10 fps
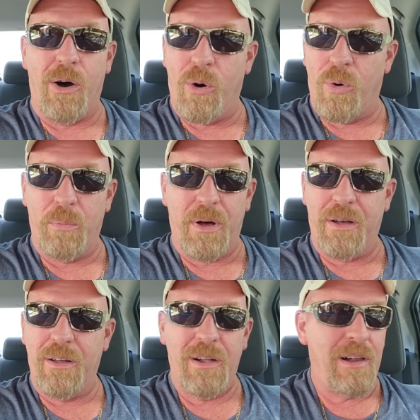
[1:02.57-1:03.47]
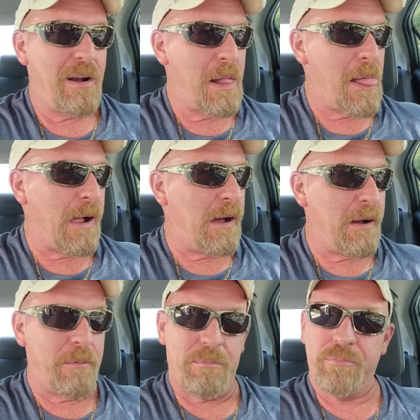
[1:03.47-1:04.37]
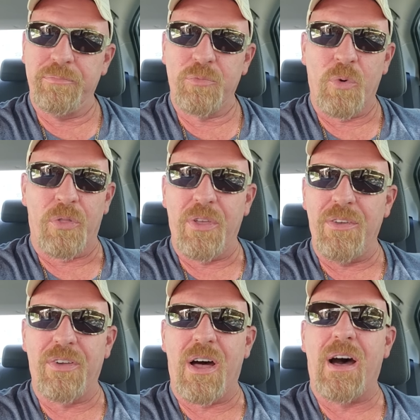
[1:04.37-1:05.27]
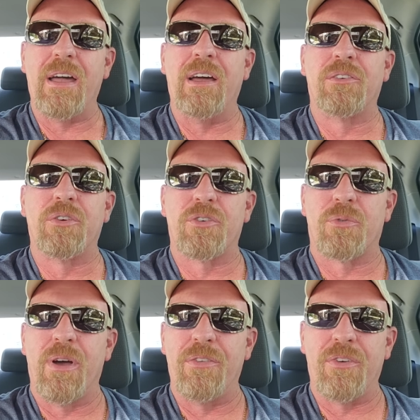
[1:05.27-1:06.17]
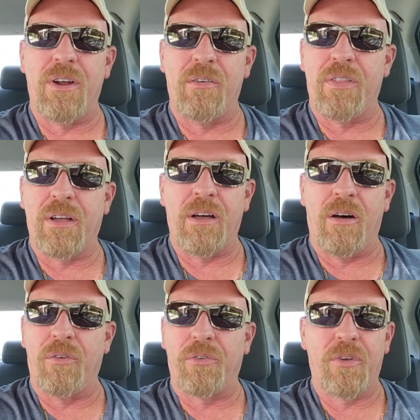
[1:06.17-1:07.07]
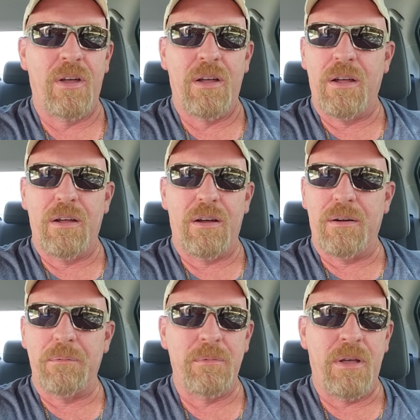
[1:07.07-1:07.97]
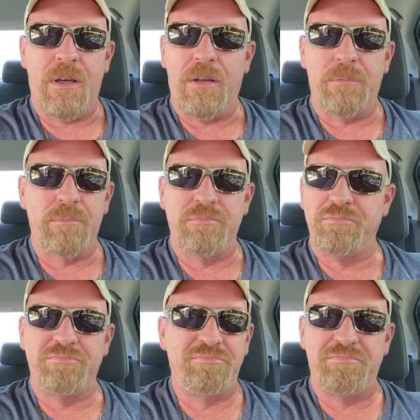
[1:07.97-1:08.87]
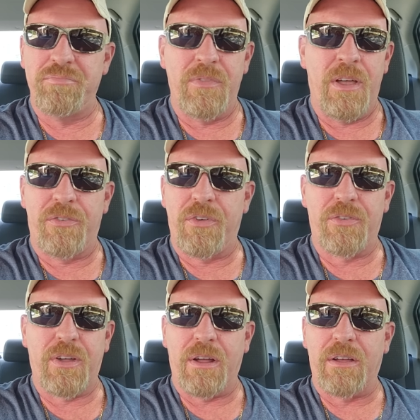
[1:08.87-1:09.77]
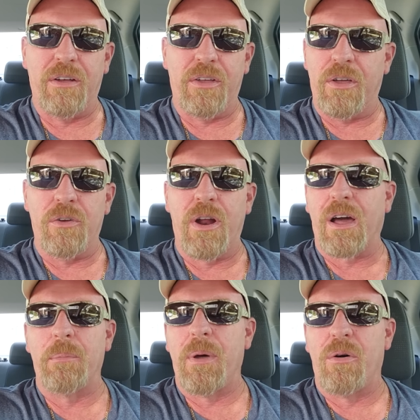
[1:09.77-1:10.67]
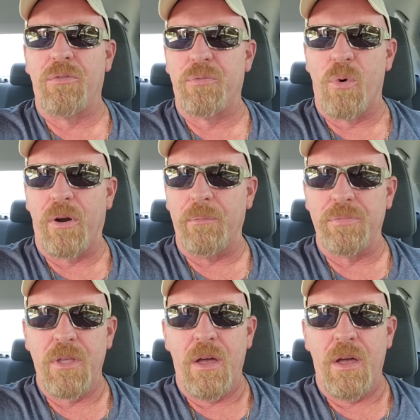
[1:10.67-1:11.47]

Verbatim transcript: home. Um, with these high interest rates and everything else, it it's just going to kill you. You're not going to be able to afford it.